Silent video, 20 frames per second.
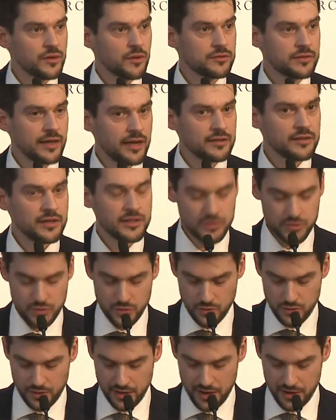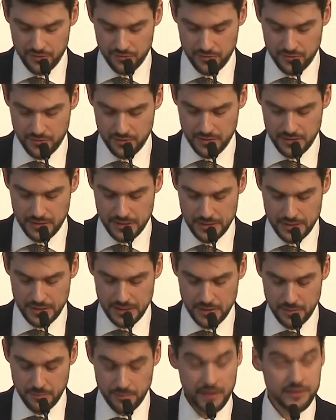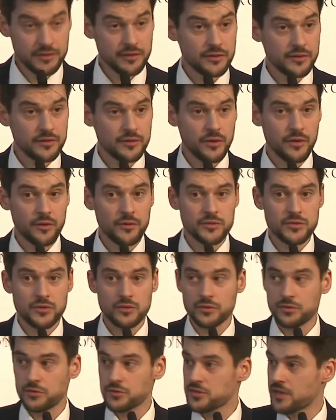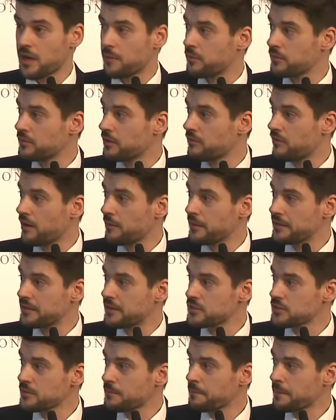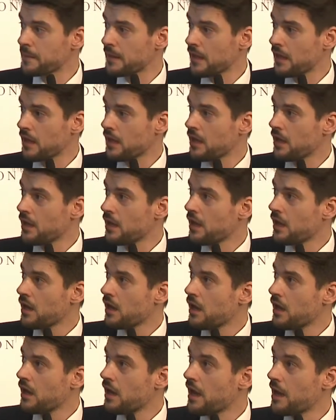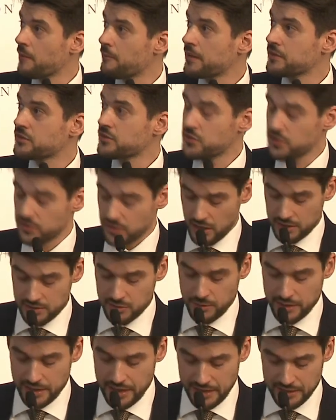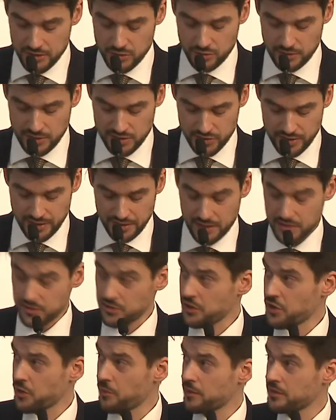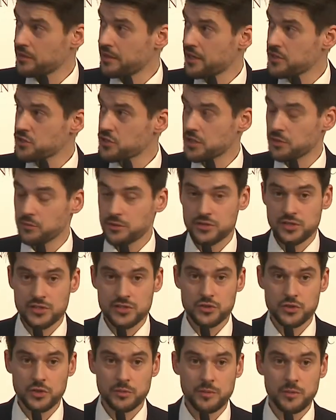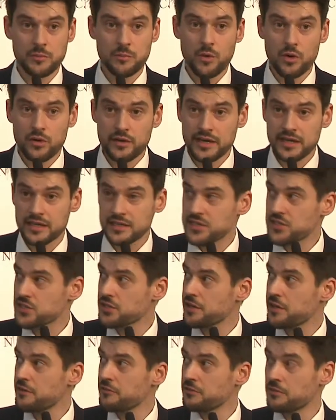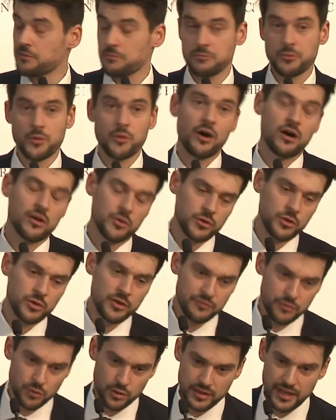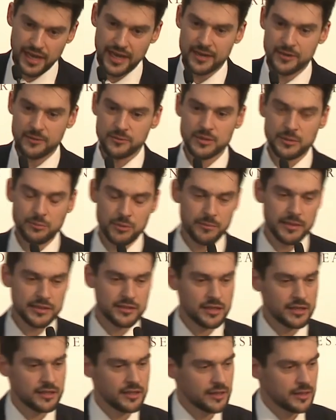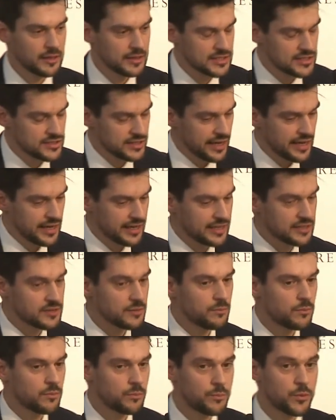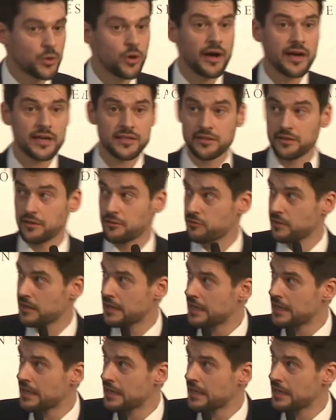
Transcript: They need to have money, to support their families. But then we get to the second recommendation, which is should be more aggressive. Well, if you like diplomatically saying it, proactive.